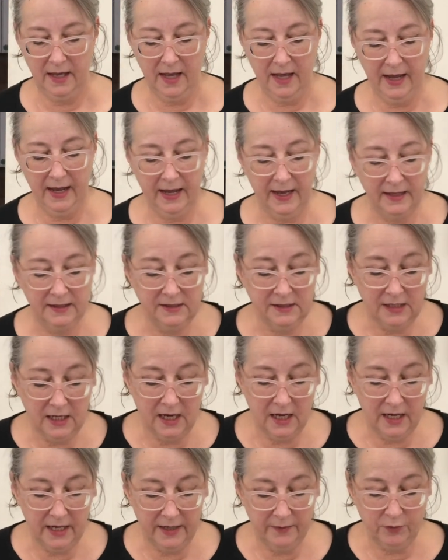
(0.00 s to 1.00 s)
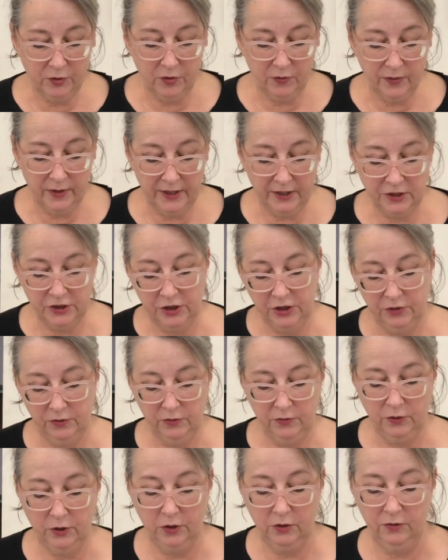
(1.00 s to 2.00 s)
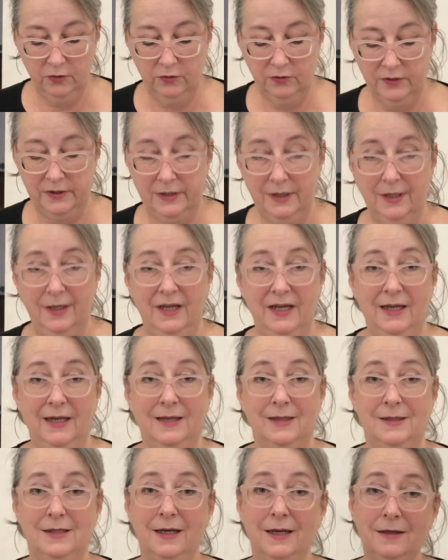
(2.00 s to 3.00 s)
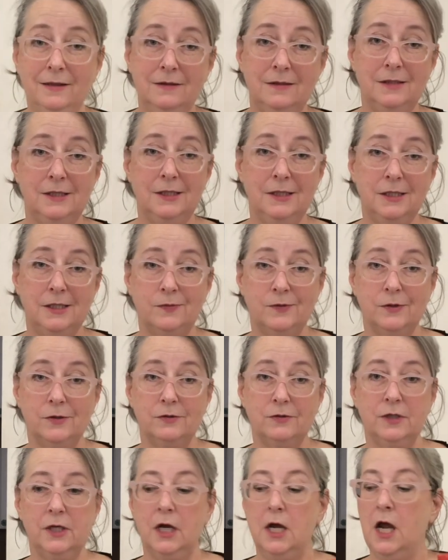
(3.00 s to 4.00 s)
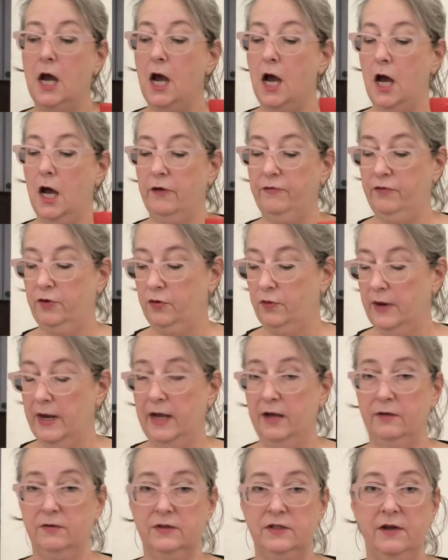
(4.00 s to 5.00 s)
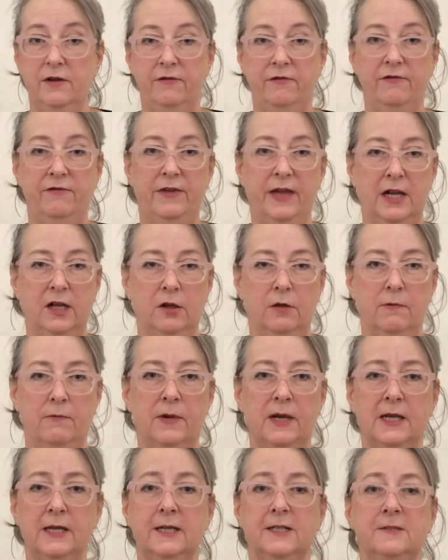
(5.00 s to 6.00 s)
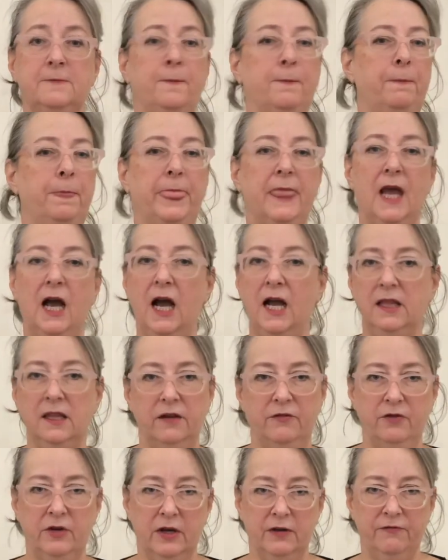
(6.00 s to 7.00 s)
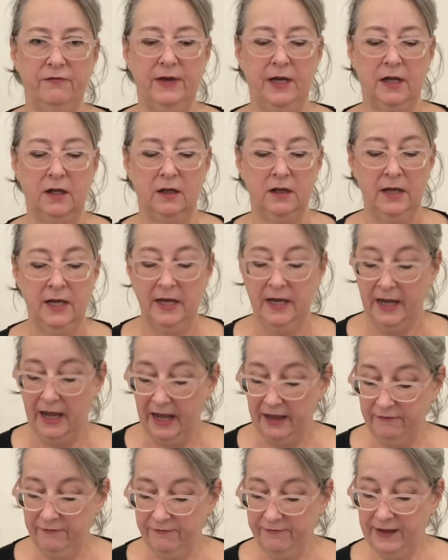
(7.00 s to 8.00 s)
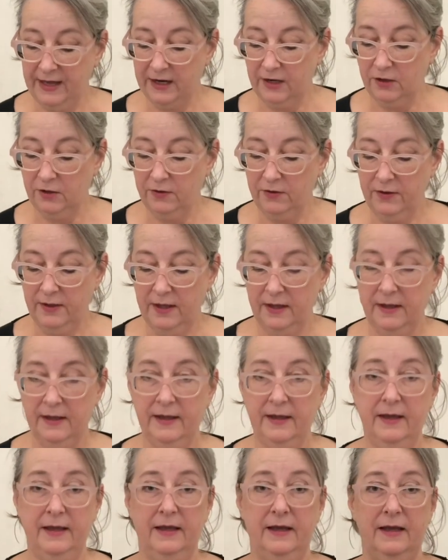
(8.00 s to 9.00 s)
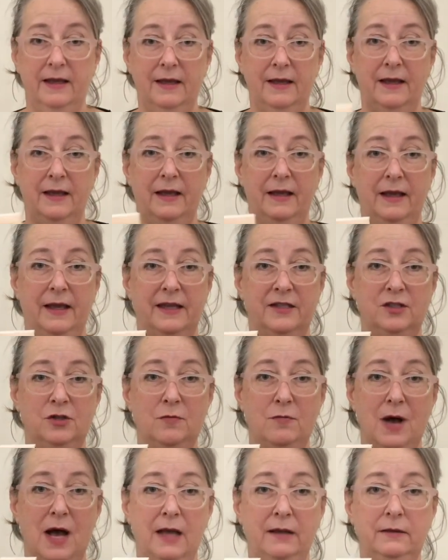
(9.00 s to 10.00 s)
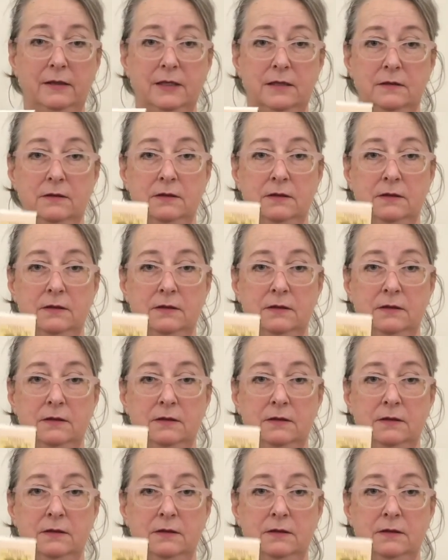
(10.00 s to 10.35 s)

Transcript: And I'm going to use an entire teaspoon of ground fennel, because I love ground fennel. And fennel and tomato,